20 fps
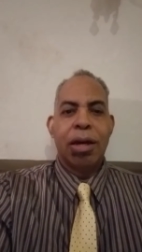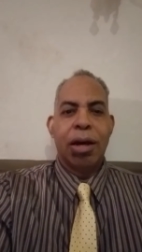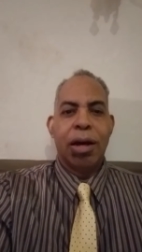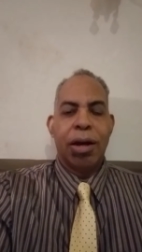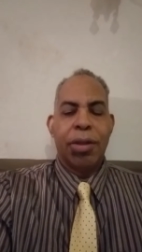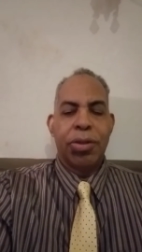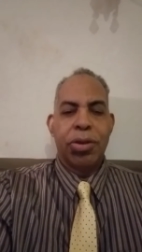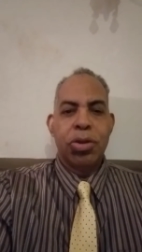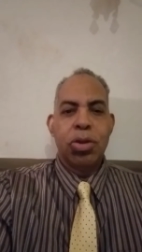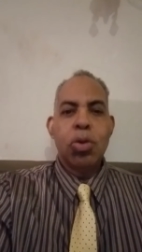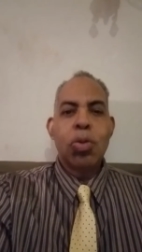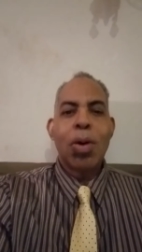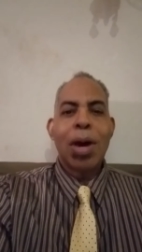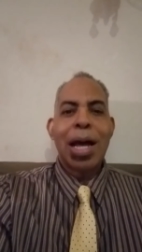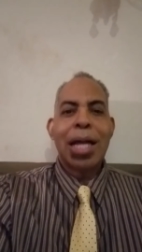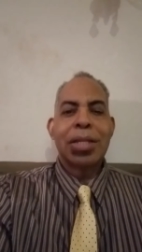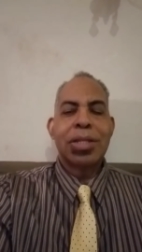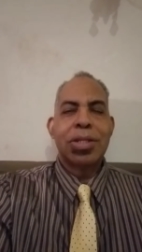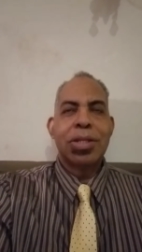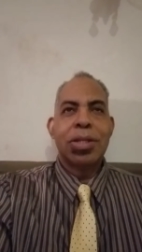uh, the
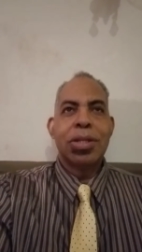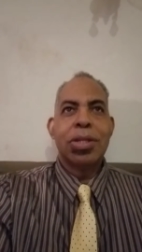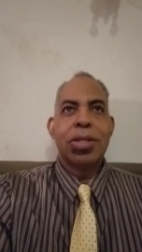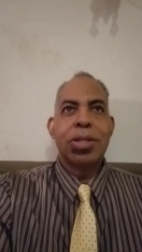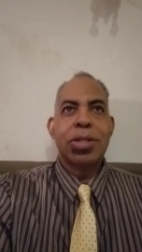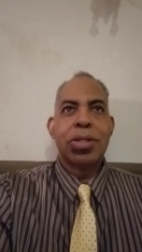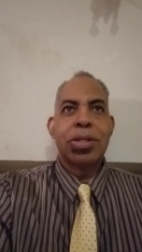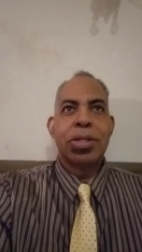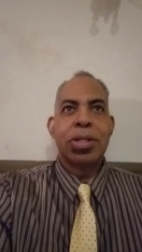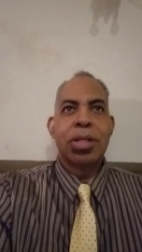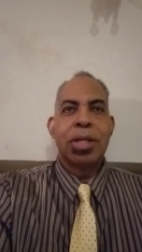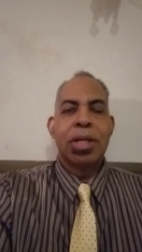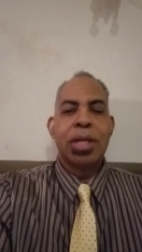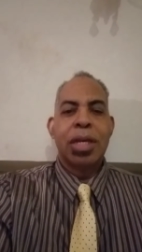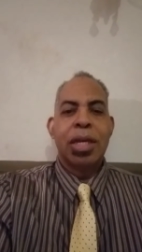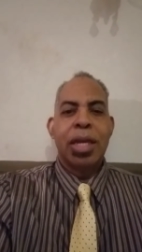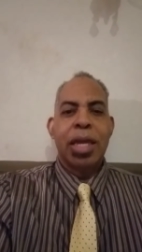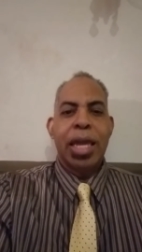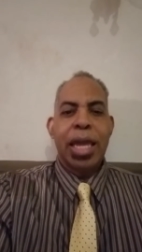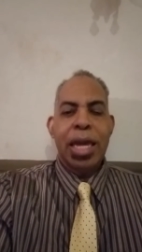nuances,
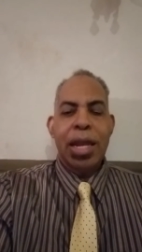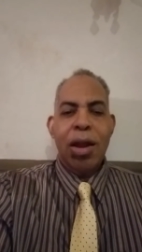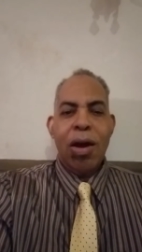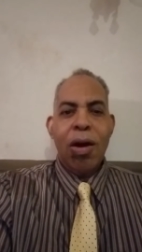and